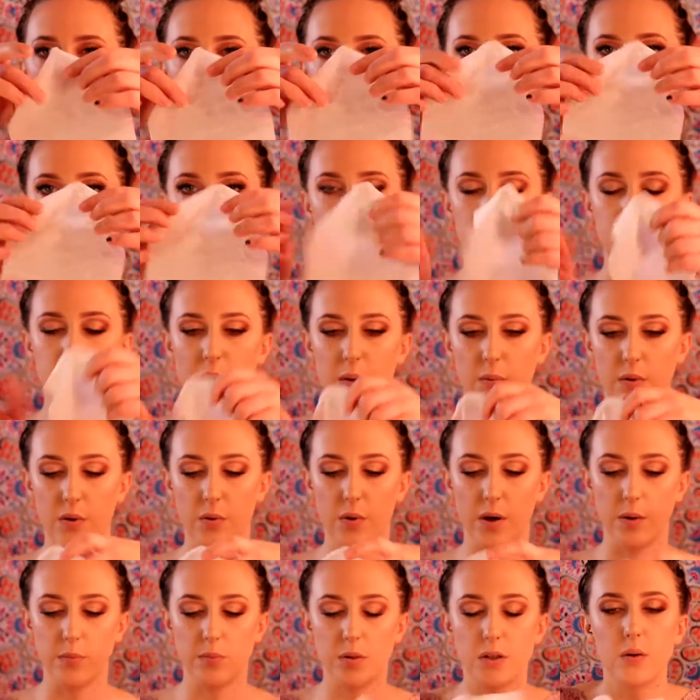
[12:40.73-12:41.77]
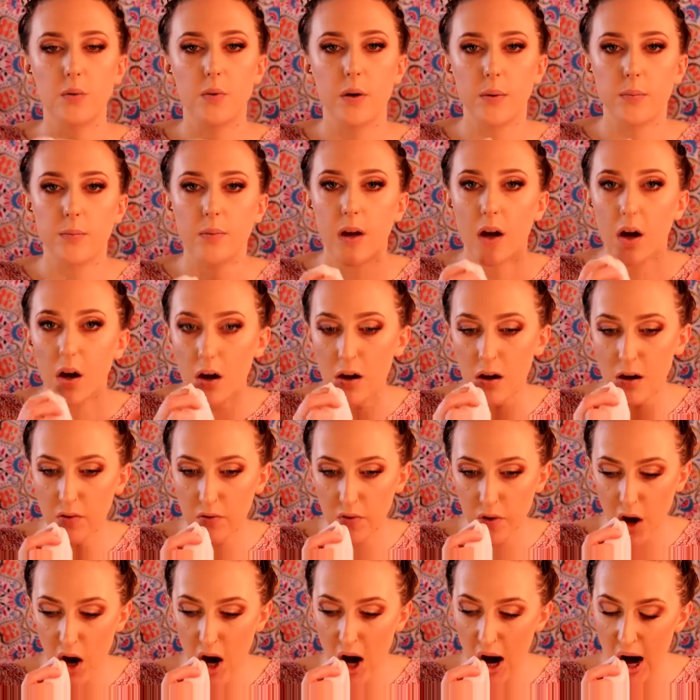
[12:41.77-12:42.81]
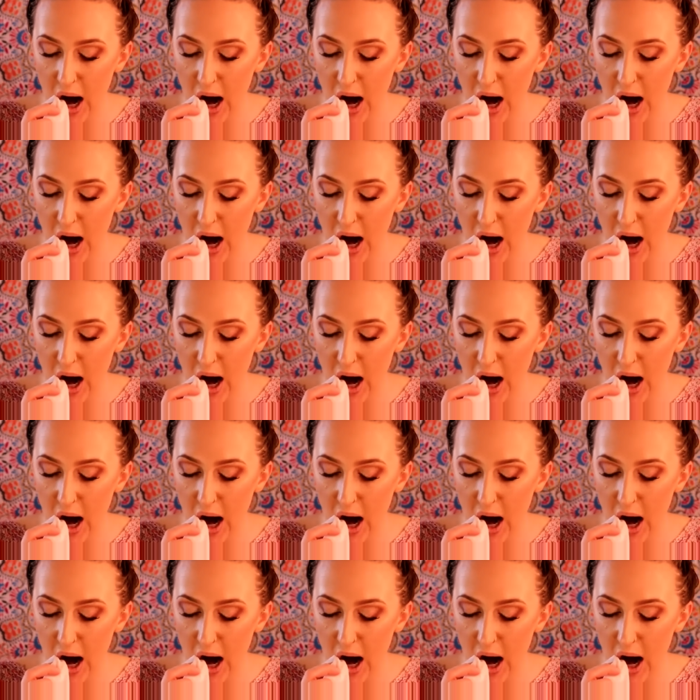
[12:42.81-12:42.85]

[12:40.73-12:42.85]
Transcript: a baby wipe to wipe that off.